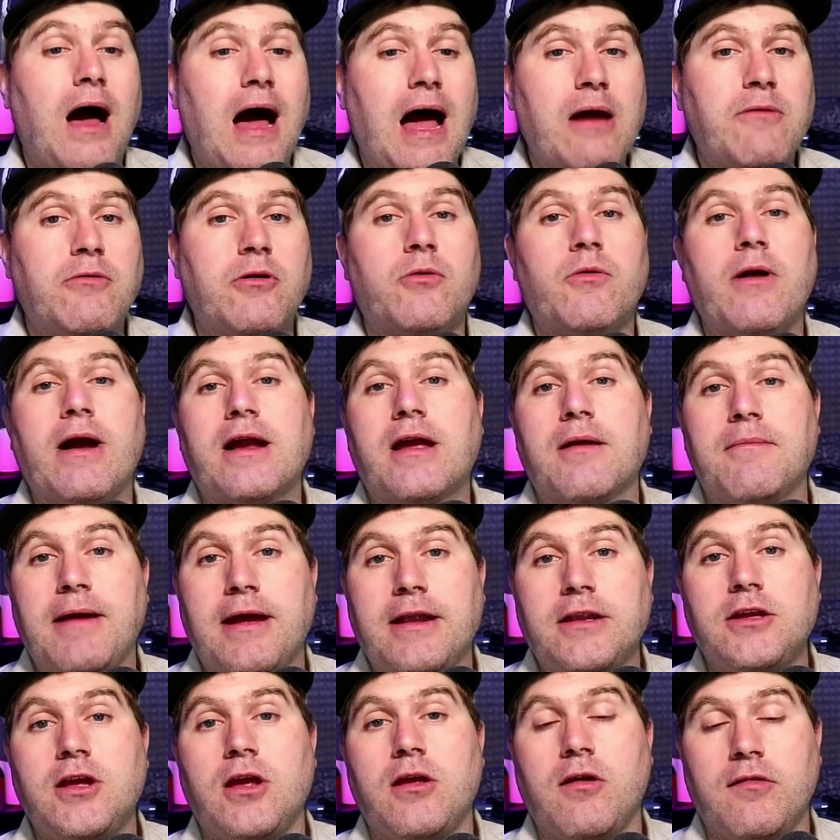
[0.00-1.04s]
I would
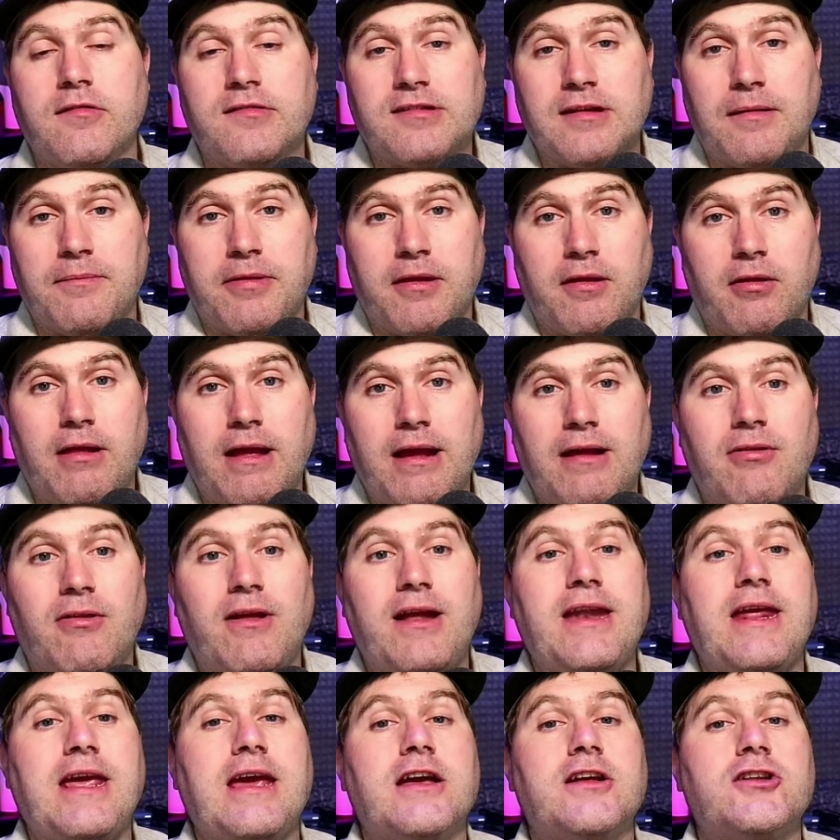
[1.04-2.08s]
recommend you use something like
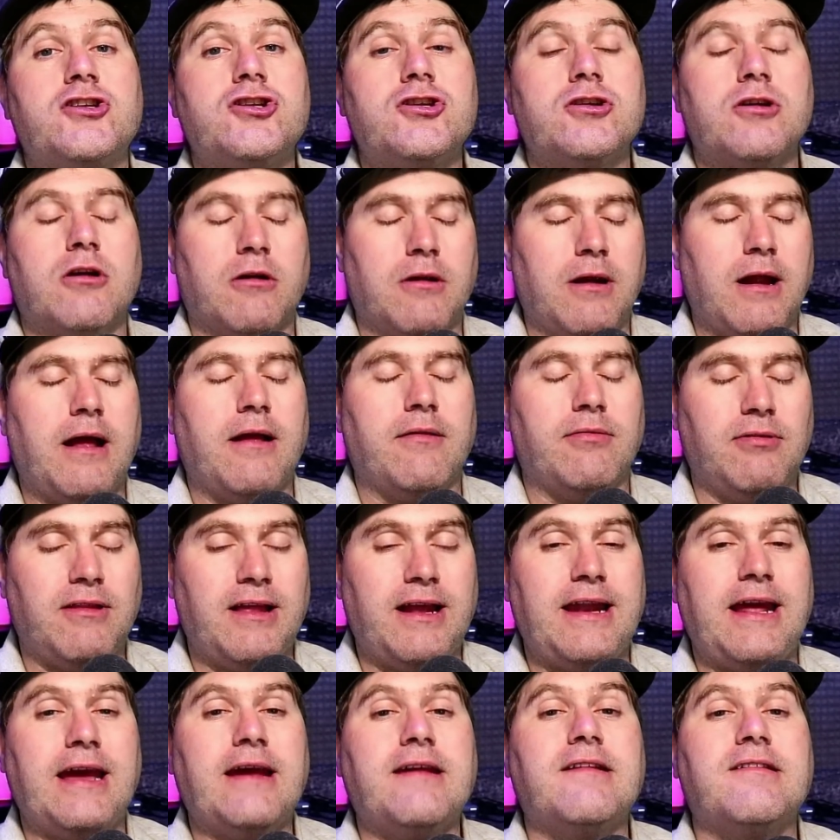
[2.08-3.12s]
Lineage or
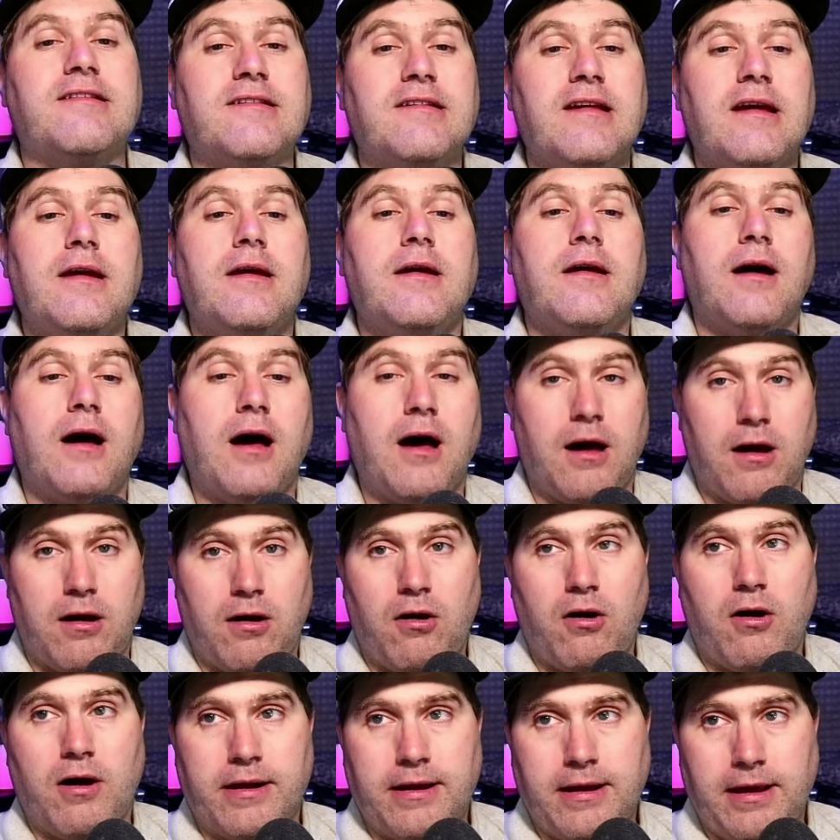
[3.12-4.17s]
Linux
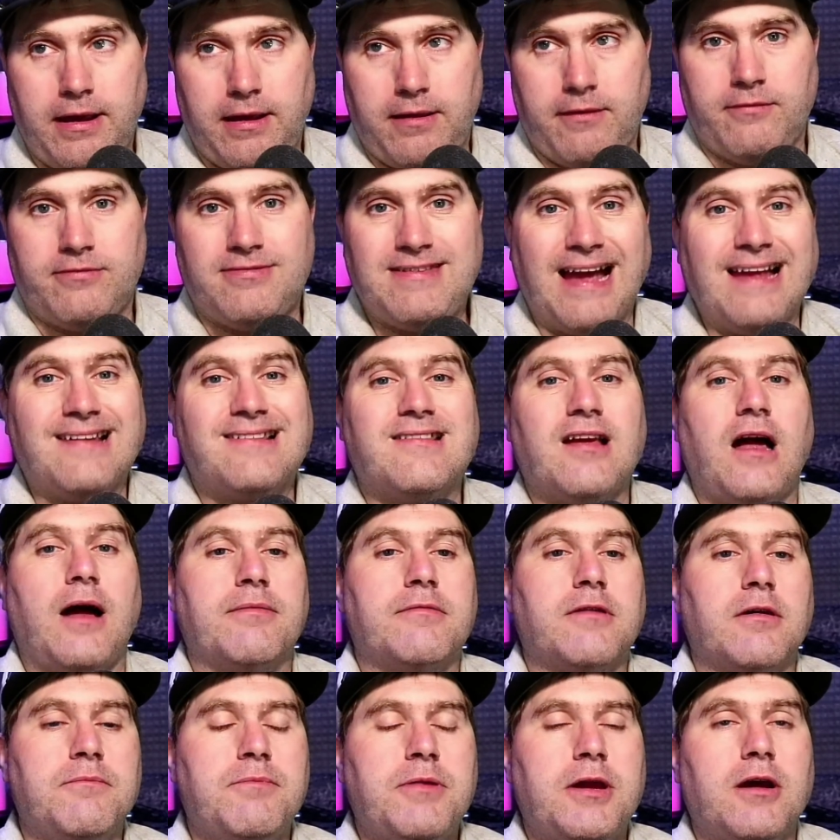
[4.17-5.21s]
on a
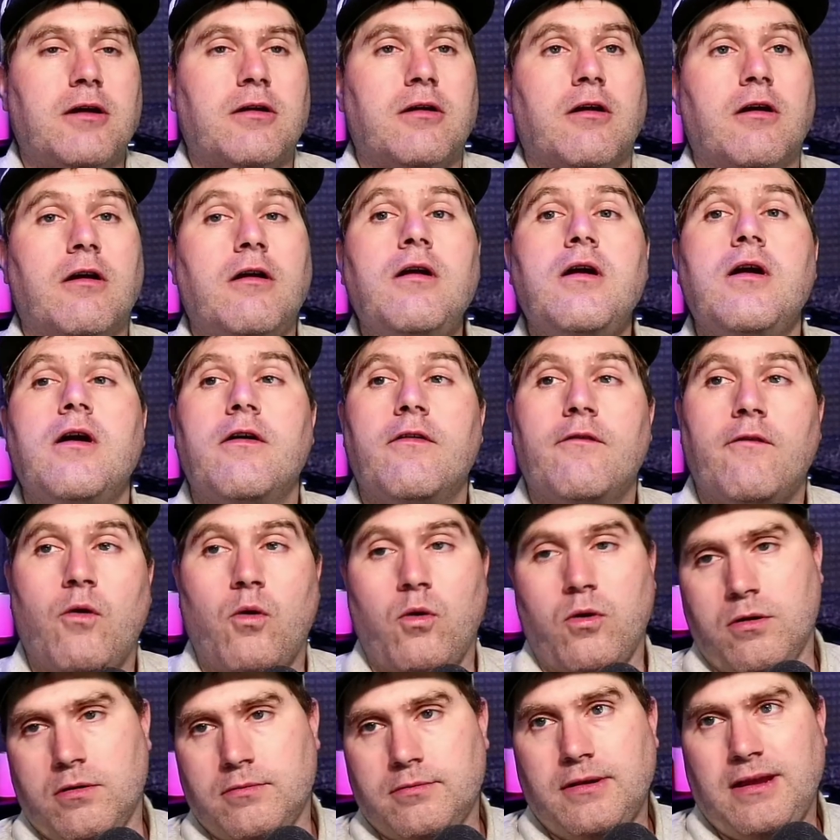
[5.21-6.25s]
desktop computer,
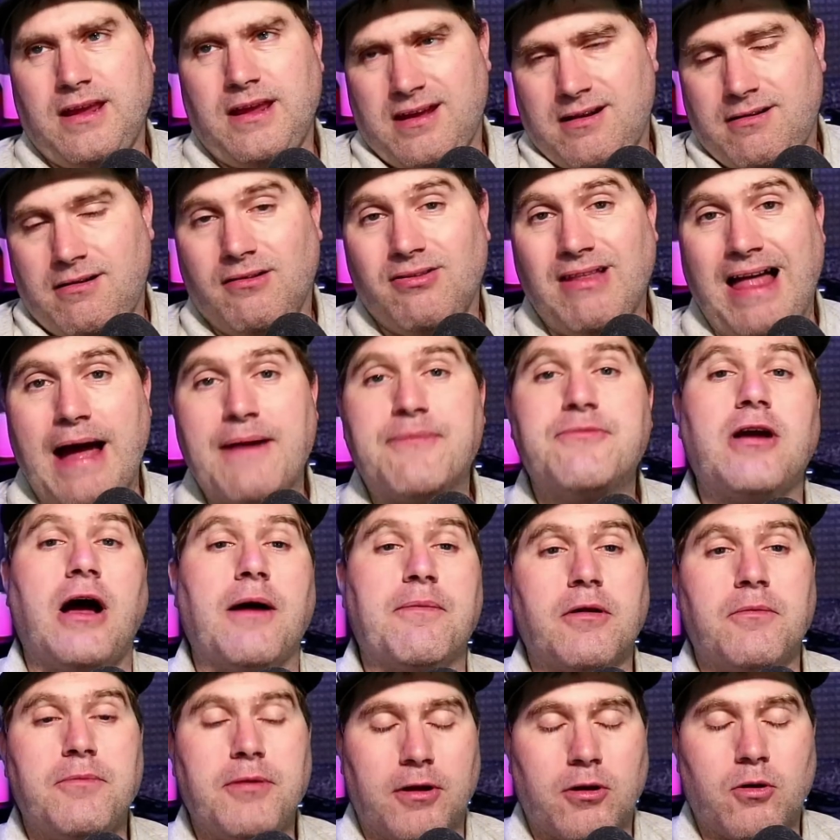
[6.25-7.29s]
or a
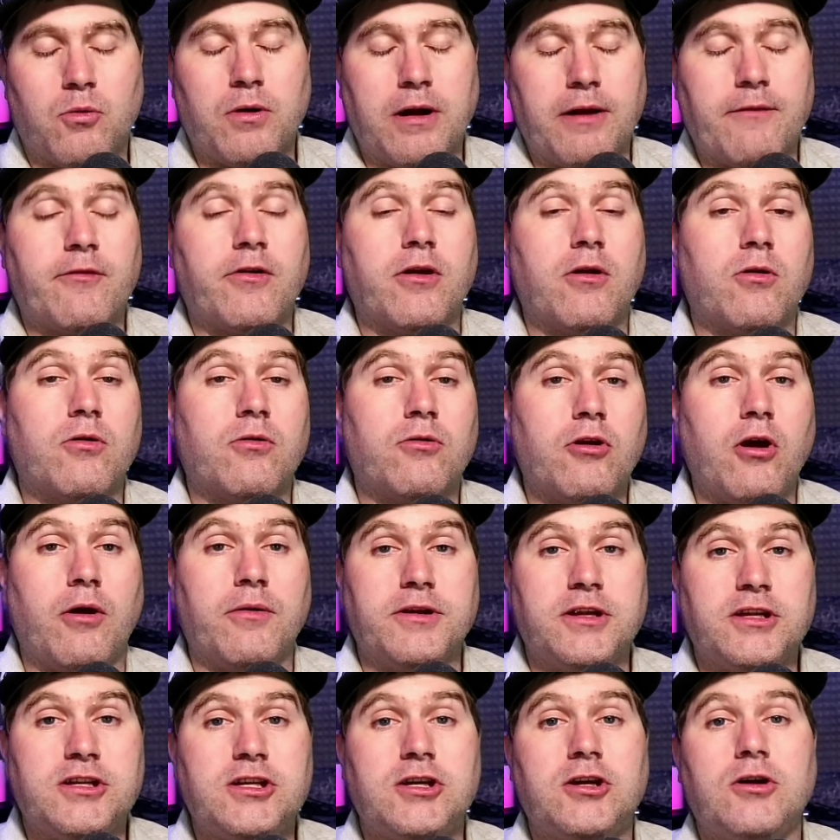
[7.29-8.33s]
laptop computer, whatever you're
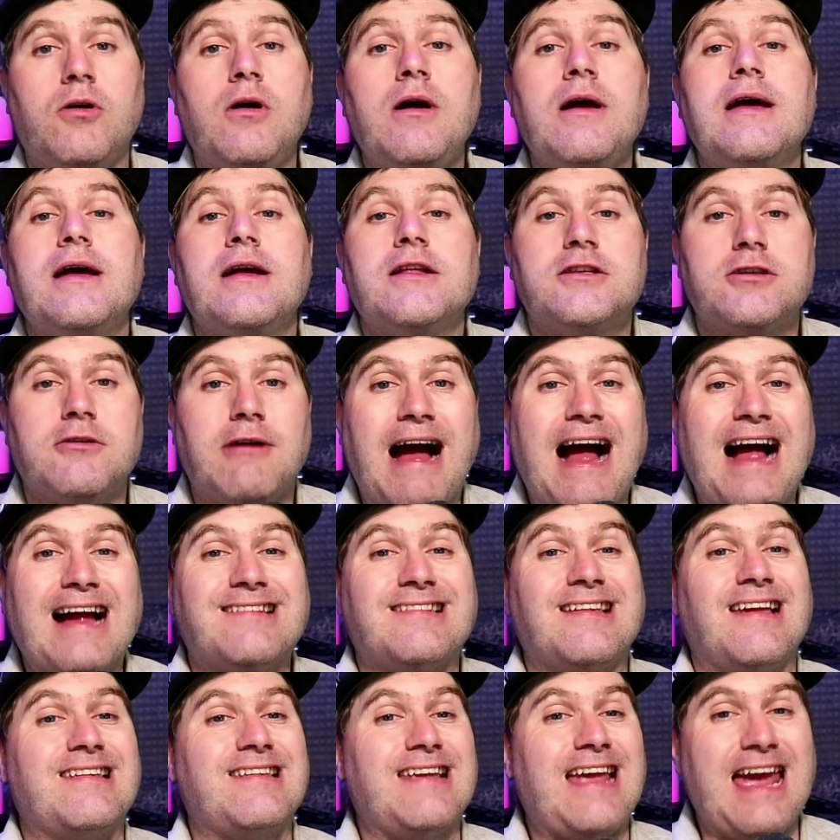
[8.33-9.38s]
going to do, to
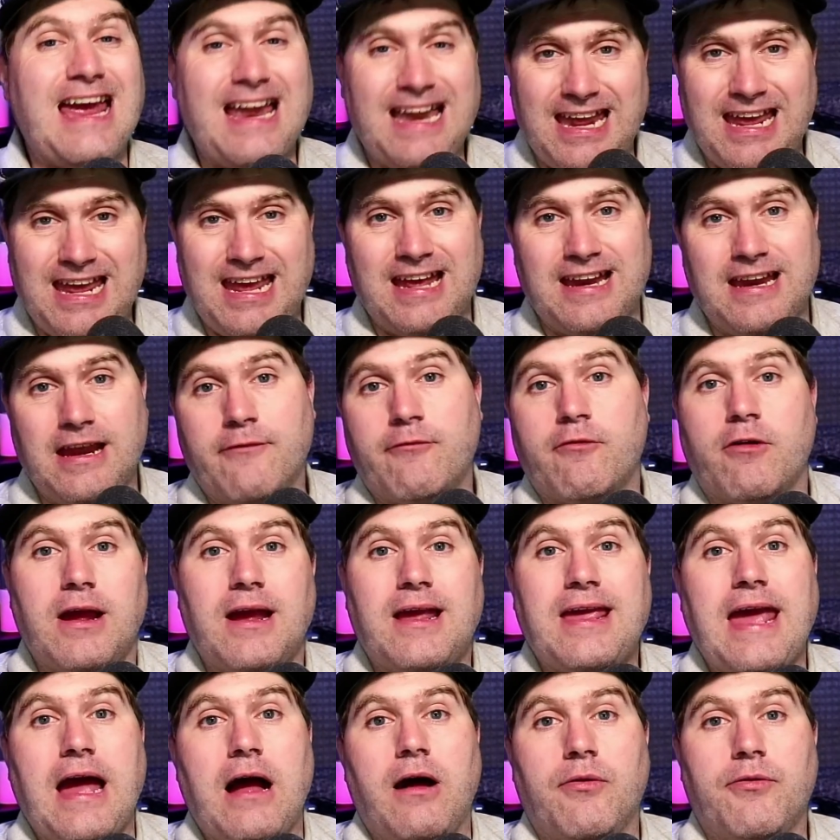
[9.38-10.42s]
access any and
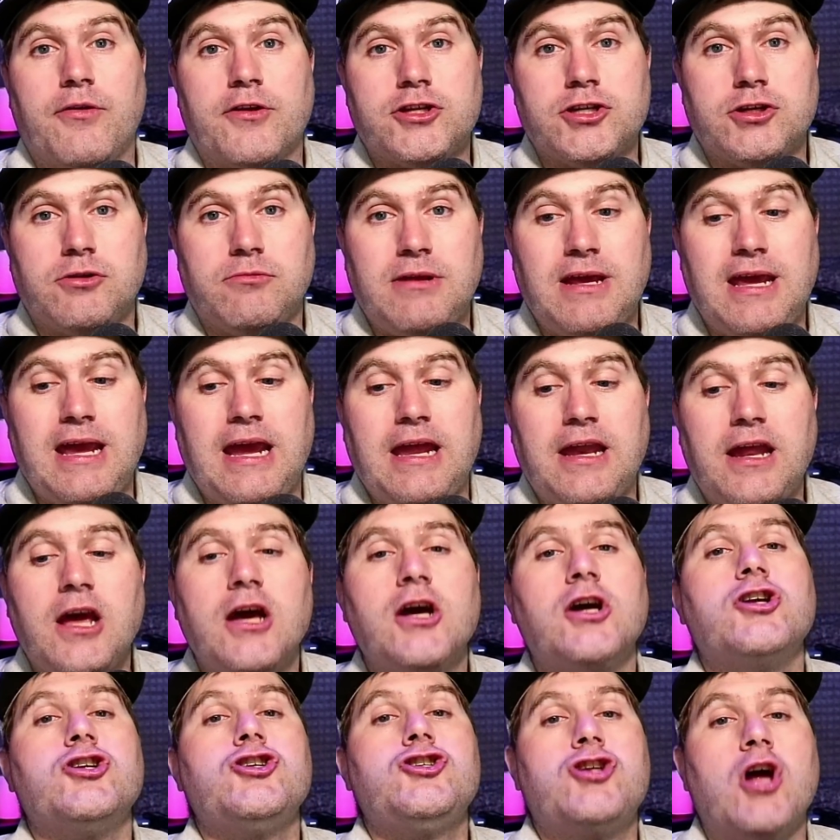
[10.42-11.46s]
every account that you need.
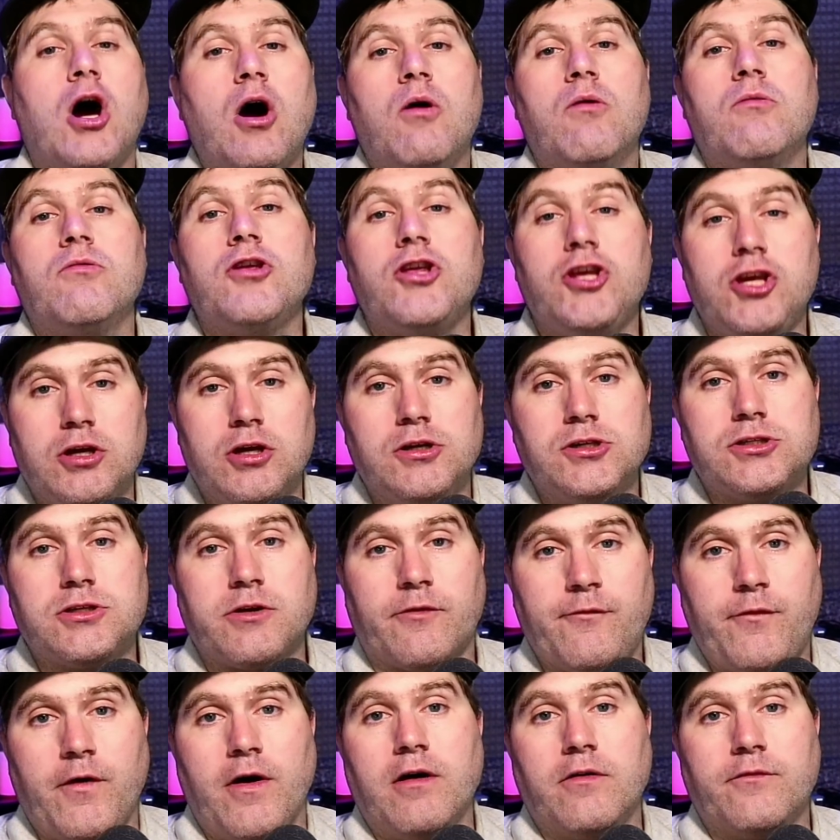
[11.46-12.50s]
Don't
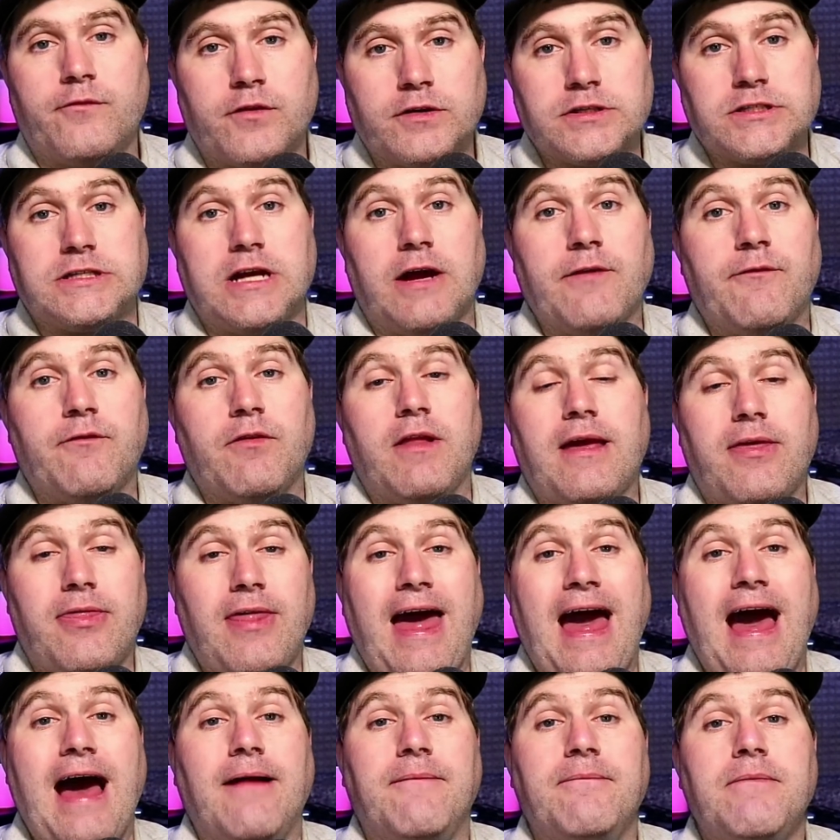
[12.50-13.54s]
use your phone for stuff like
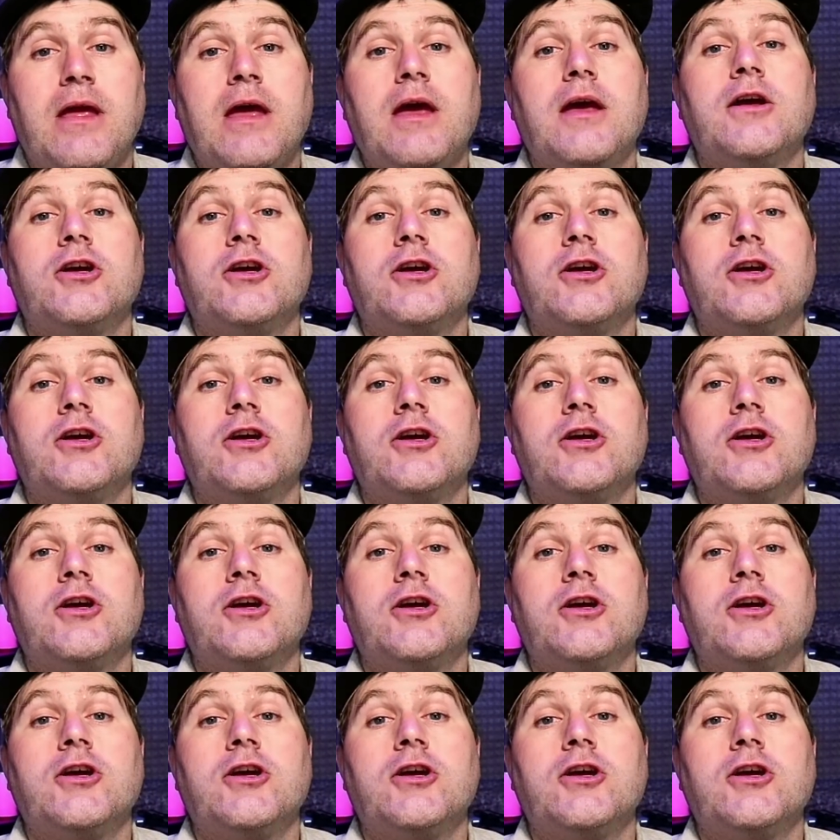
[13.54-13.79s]
that.